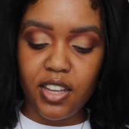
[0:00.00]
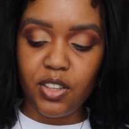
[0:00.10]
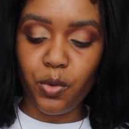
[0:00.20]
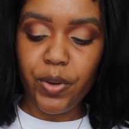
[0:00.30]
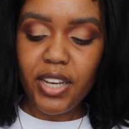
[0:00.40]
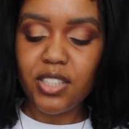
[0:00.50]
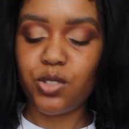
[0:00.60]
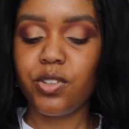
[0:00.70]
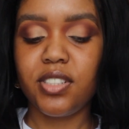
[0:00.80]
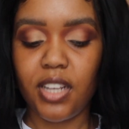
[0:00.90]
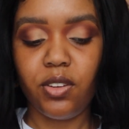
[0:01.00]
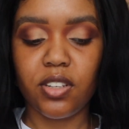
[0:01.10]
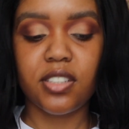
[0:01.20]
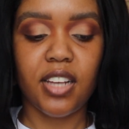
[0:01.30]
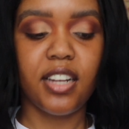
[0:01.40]
the way it squirts out
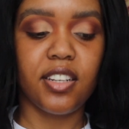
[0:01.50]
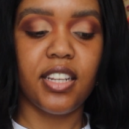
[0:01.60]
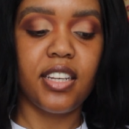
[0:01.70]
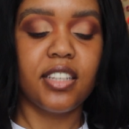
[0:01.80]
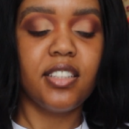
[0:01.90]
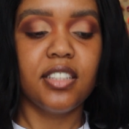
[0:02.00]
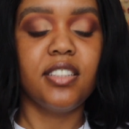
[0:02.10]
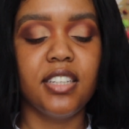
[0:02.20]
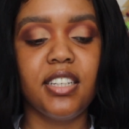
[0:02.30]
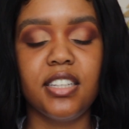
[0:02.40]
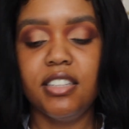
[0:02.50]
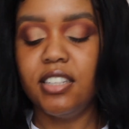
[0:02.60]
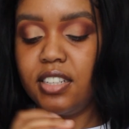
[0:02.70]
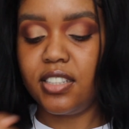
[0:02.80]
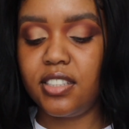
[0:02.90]
looks kind of like
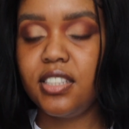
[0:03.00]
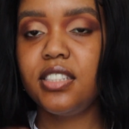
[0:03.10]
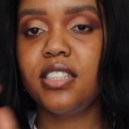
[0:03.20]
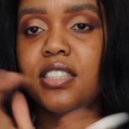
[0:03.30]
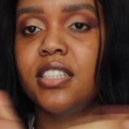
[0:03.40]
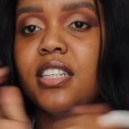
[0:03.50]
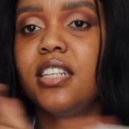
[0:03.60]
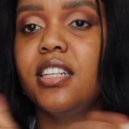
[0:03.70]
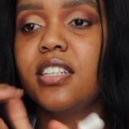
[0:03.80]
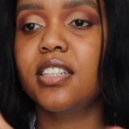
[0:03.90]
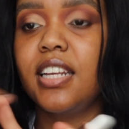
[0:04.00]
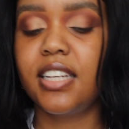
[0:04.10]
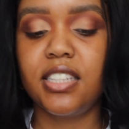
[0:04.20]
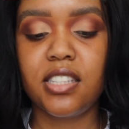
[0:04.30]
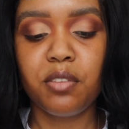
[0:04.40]
the consistency looks like
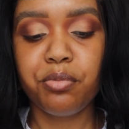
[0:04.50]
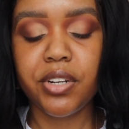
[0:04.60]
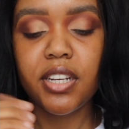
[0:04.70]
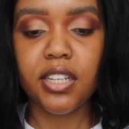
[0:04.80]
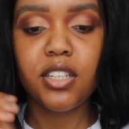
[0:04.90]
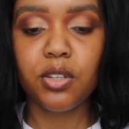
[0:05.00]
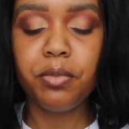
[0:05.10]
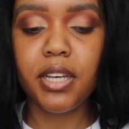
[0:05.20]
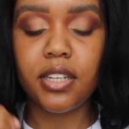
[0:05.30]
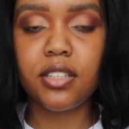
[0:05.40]
it's separating a little bit.